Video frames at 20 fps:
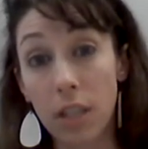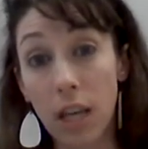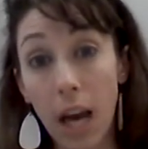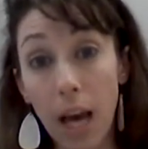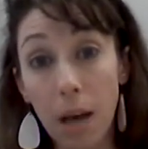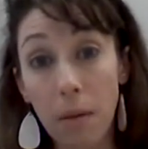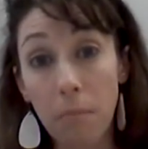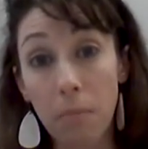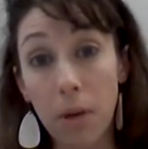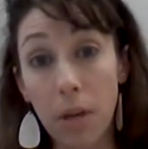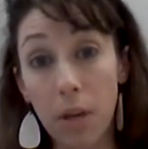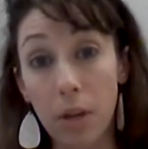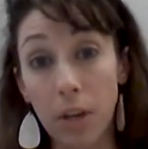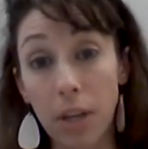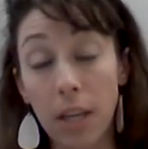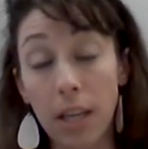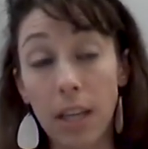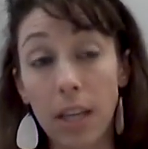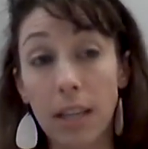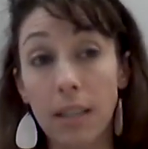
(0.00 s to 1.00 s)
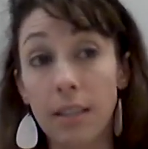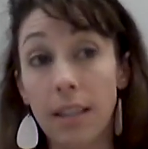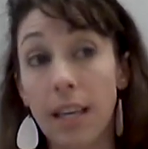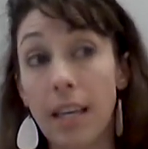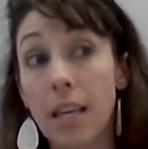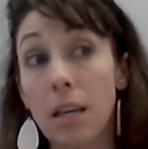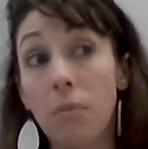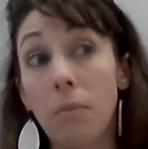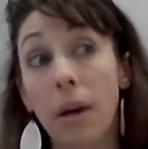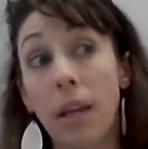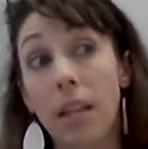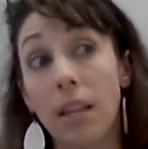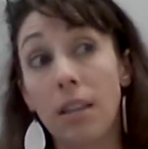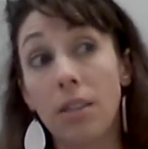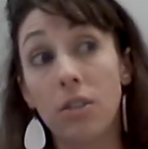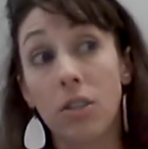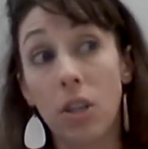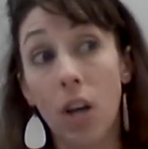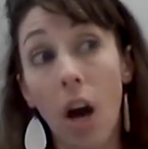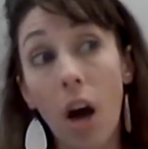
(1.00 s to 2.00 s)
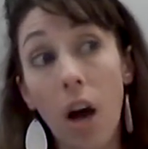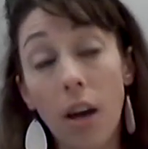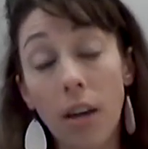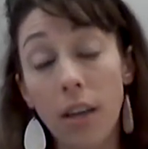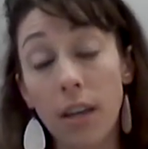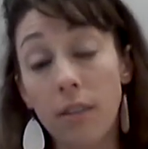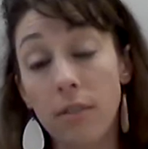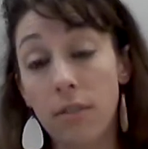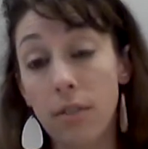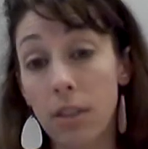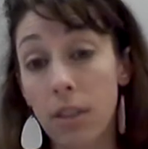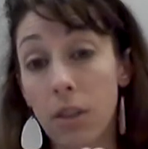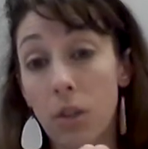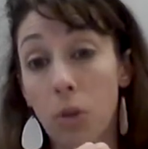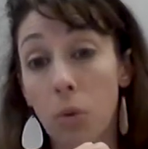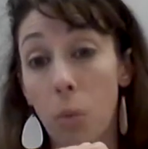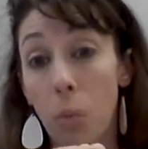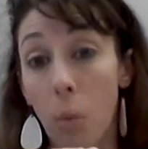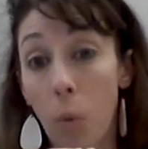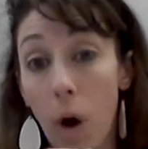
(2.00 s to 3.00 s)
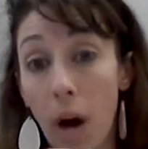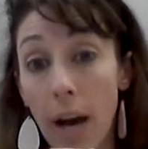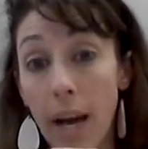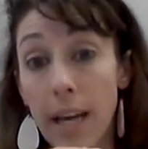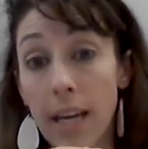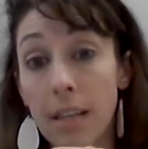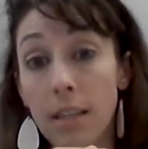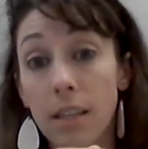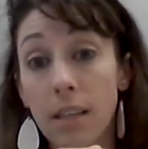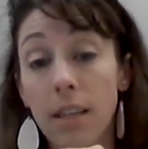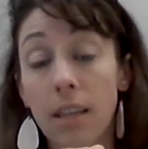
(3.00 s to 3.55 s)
time period is that anybody that's not considered white